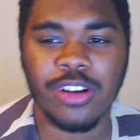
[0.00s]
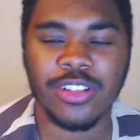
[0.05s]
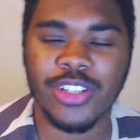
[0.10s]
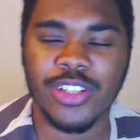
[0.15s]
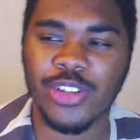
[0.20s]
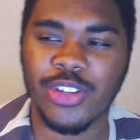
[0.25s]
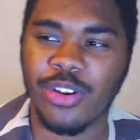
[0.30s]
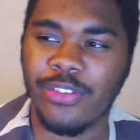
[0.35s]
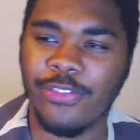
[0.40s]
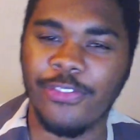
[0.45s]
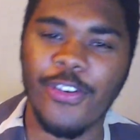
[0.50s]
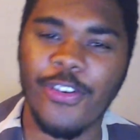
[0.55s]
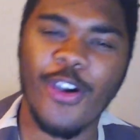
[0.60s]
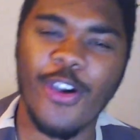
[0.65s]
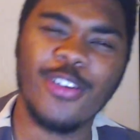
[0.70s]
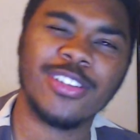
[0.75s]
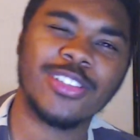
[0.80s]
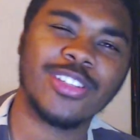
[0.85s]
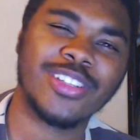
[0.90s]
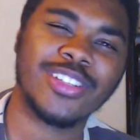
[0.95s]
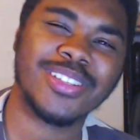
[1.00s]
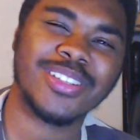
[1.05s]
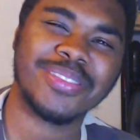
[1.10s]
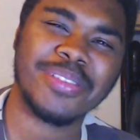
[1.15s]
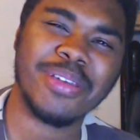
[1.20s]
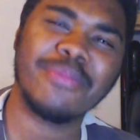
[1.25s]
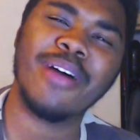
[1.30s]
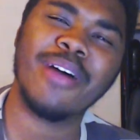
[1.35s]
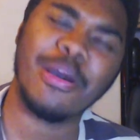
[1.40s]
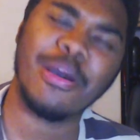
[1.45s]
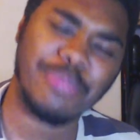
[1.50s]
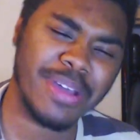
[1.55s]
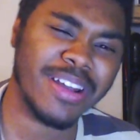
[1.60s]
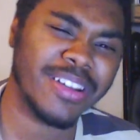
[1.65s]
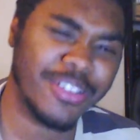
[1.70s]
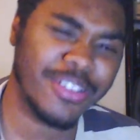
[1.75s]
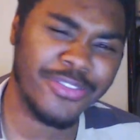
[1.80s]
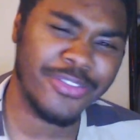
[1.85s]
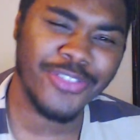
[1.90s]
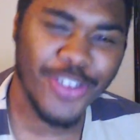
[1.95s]
So the first, in my opinion, the
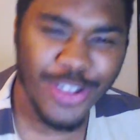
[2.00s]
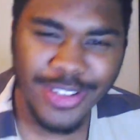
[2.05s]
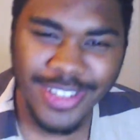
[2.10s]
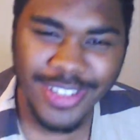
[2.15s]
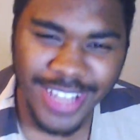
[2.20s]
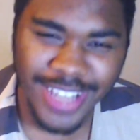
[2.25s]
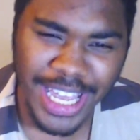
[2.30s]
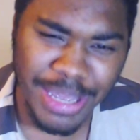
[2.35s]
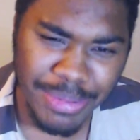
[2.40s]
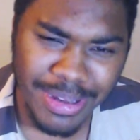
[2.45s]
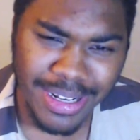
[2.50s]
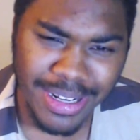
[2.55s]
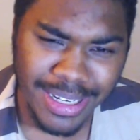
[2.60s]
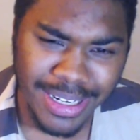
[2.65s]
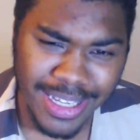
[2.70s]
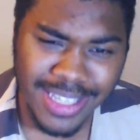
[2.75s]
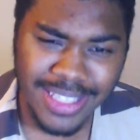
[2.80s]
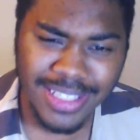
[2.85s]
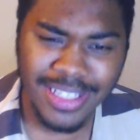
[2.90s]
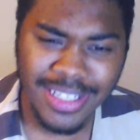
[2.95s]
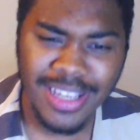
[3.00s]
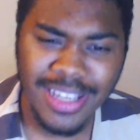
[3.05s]
first game at least,